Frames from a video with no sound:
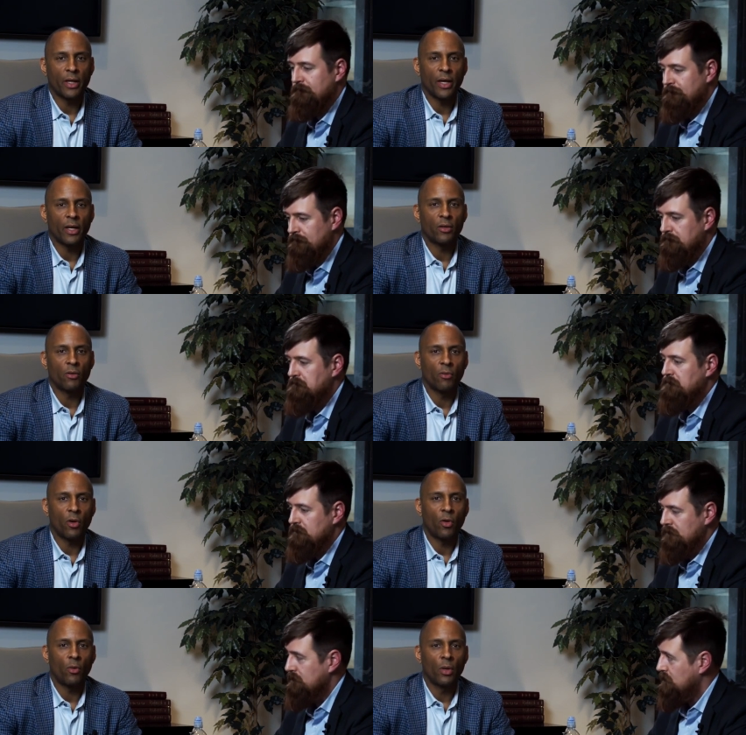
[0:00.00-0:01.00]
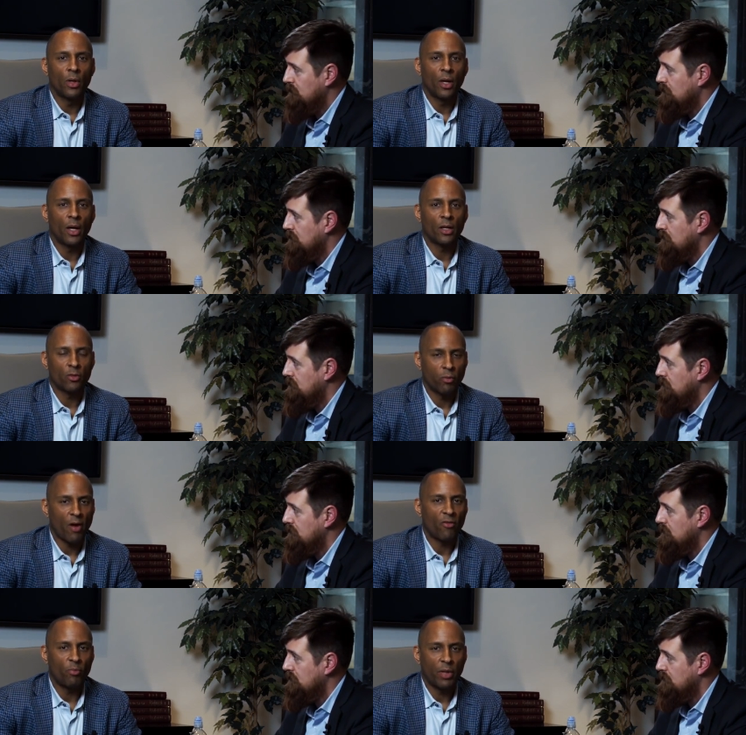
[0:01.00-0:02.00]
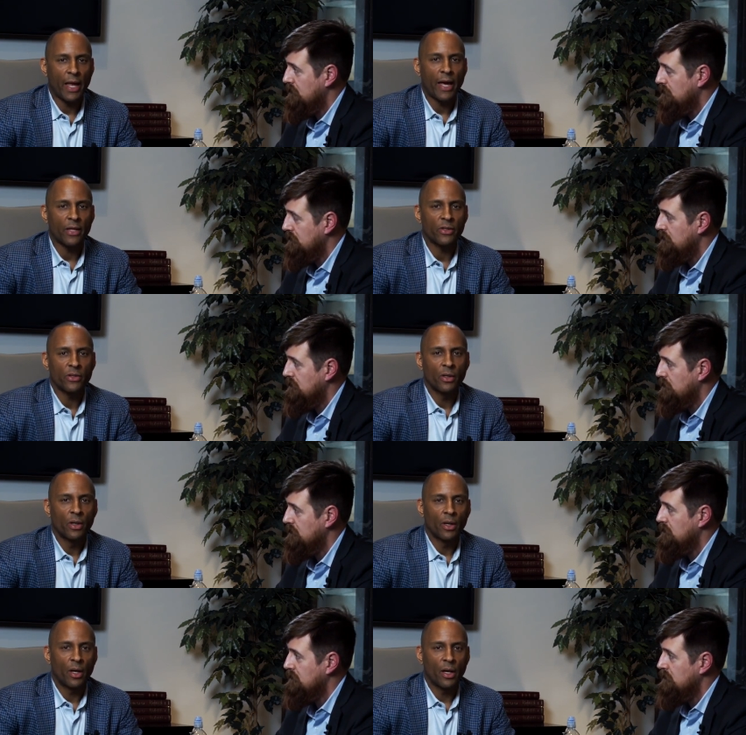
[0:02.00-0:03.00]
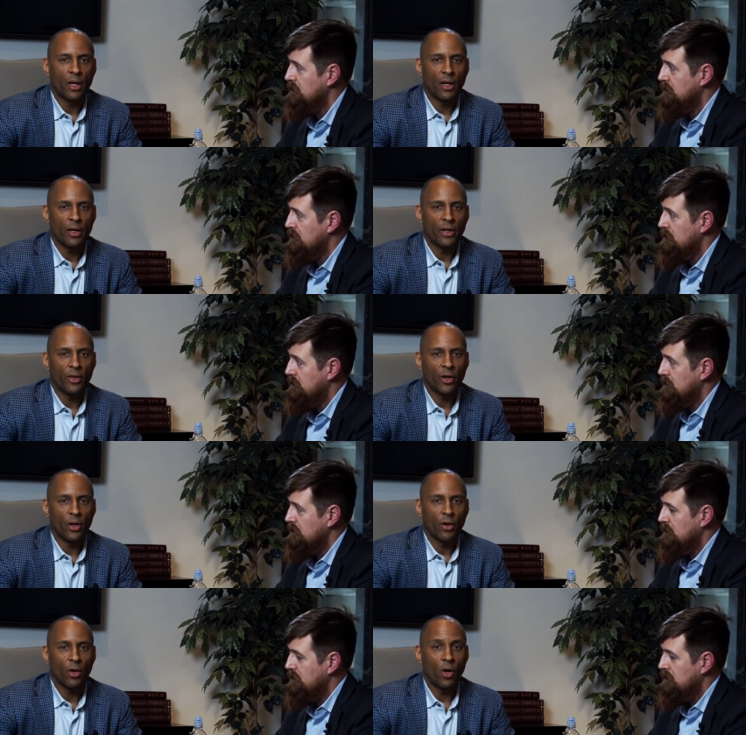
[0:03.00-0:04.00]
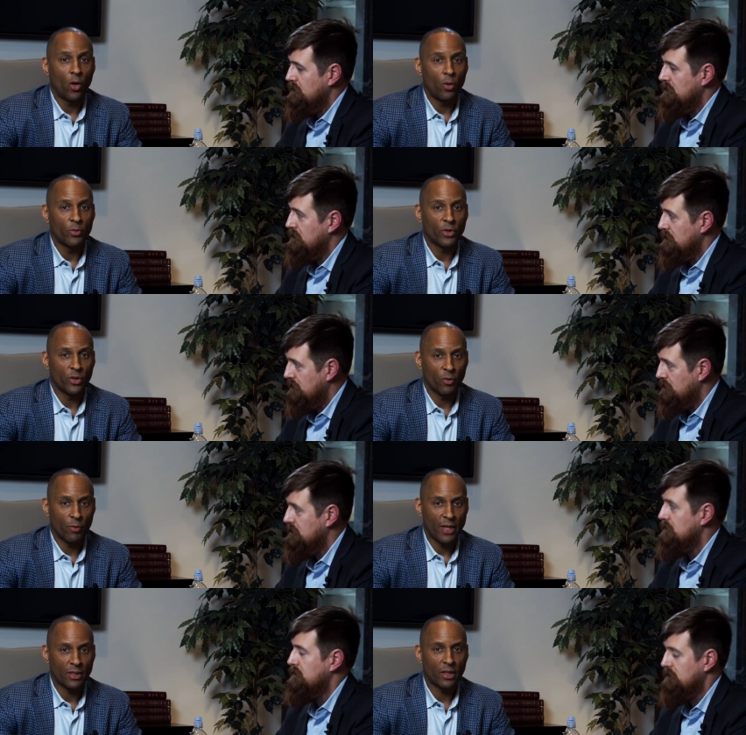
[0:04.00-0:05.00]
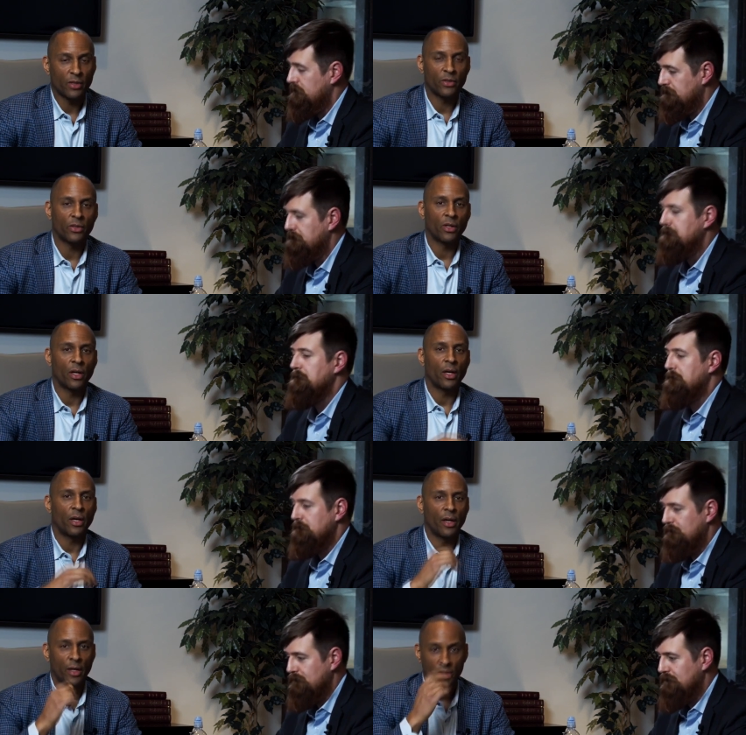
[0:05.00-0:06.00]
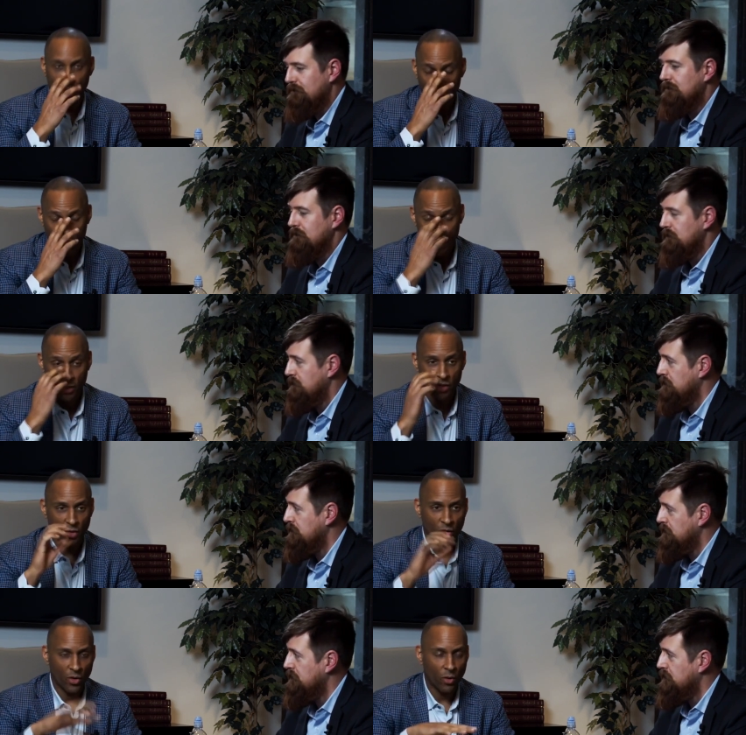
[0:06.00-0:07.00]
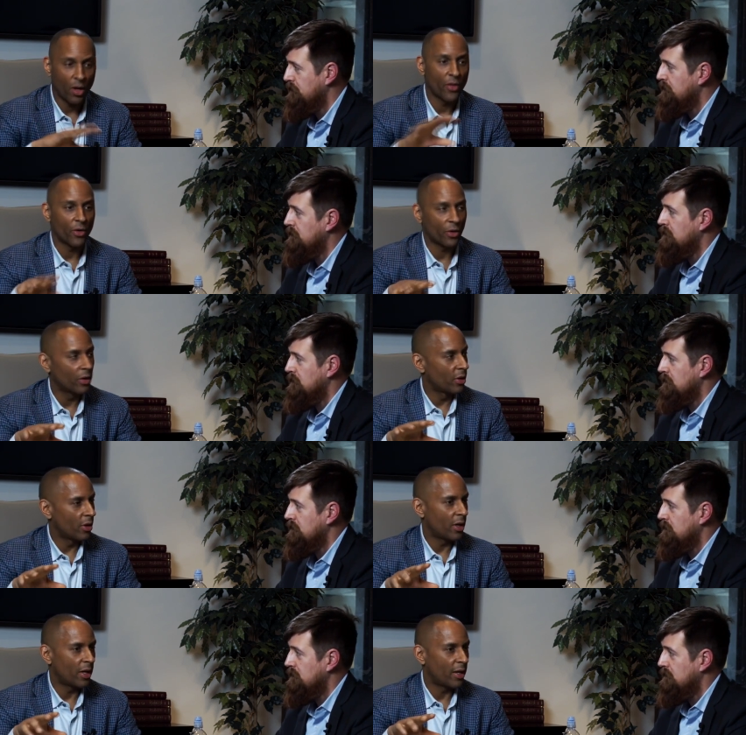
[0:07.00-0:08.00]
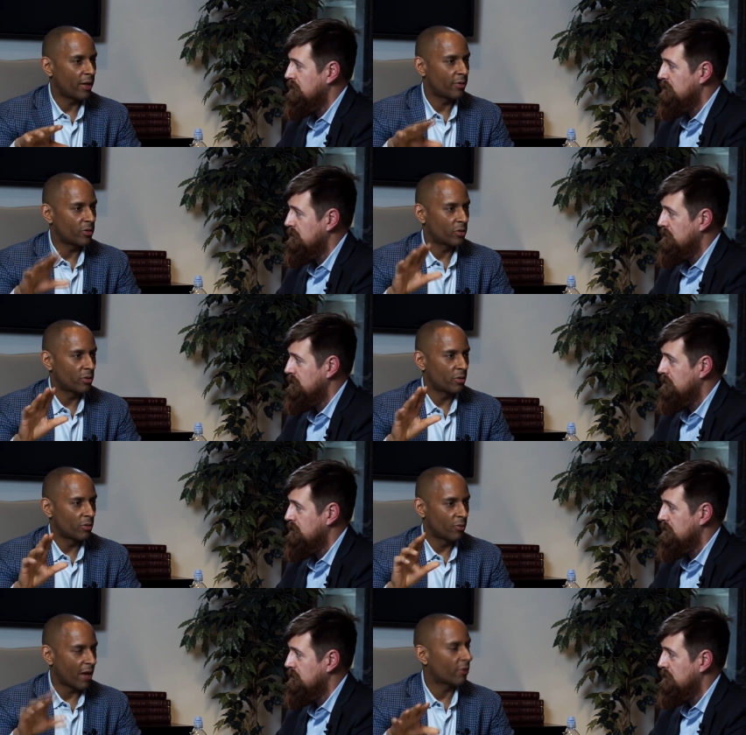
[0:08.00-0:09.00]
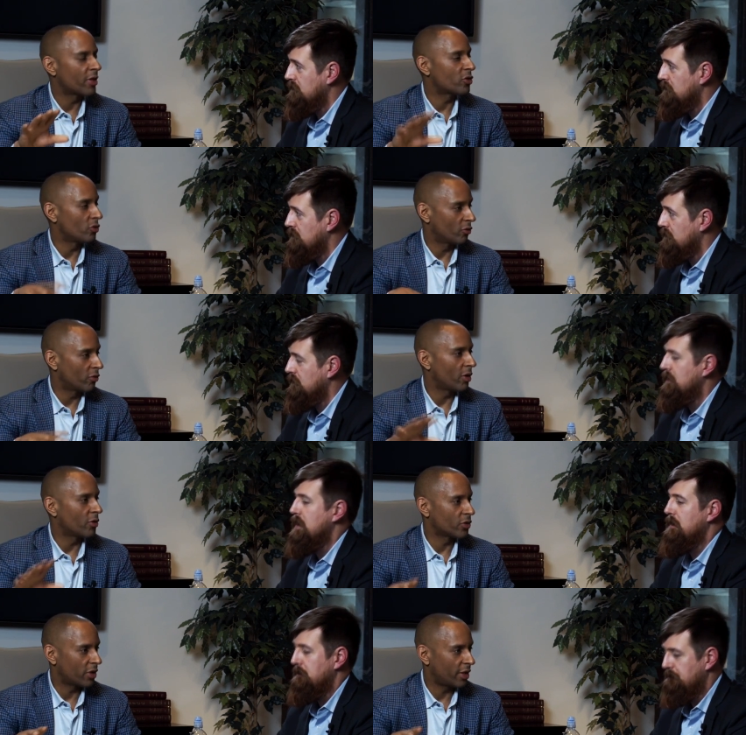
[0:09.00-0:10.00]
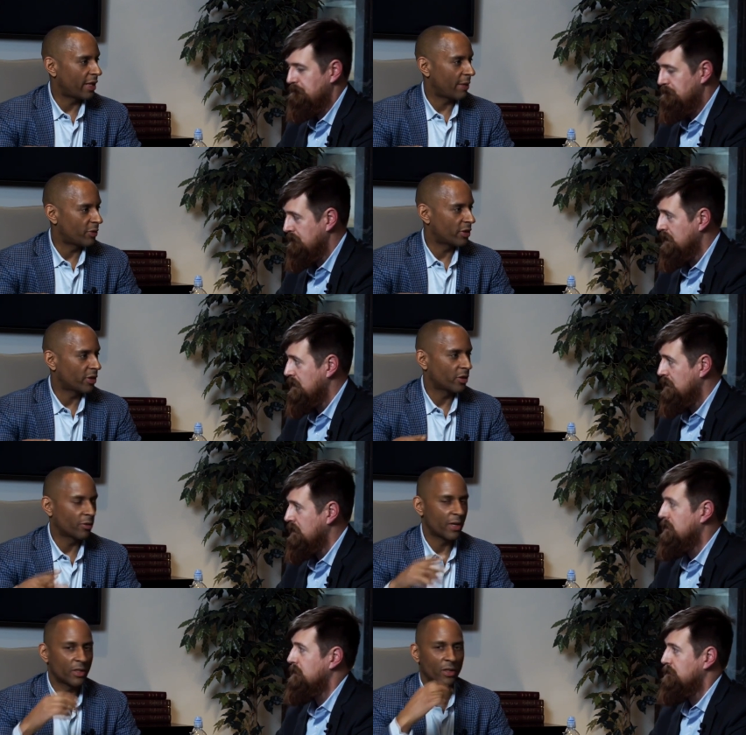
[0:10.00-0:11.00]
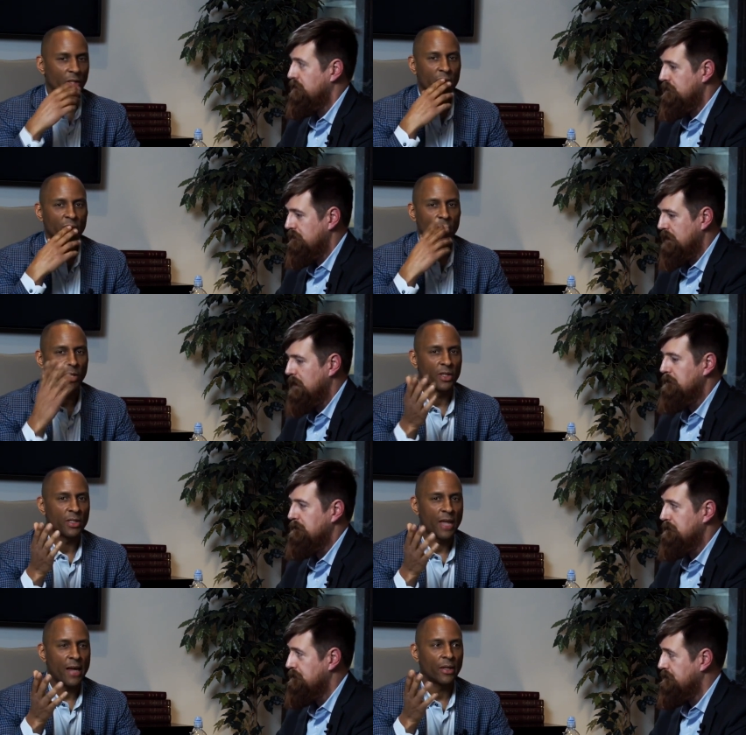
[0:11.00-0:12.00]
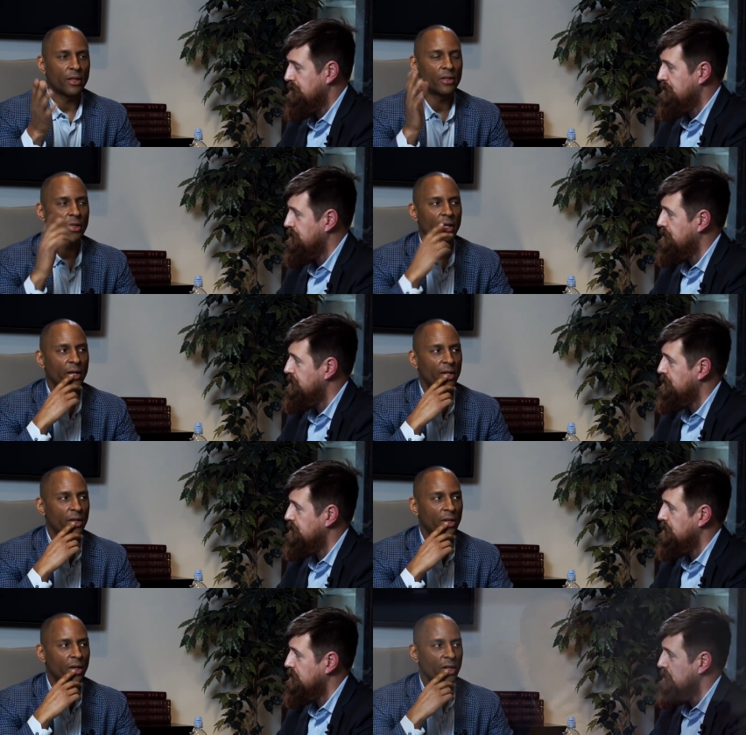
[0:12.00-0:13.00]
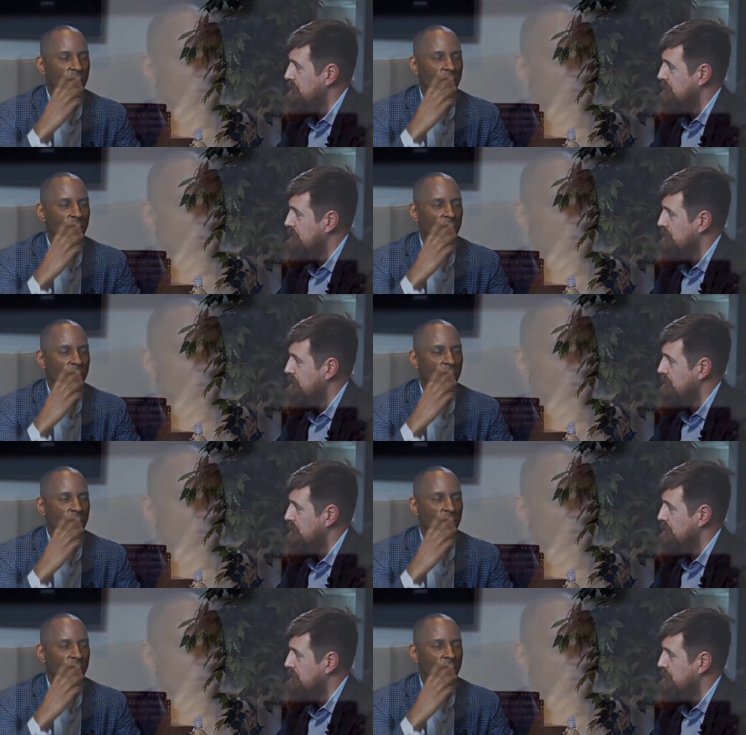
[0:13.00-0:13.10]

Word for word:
Speaker 1: can grow uh, 12 plants uh, in their homes, in their residence, uh mm-hmm. as long as there are no other uh, recreational grows in that particular residence. But it's silent and uh,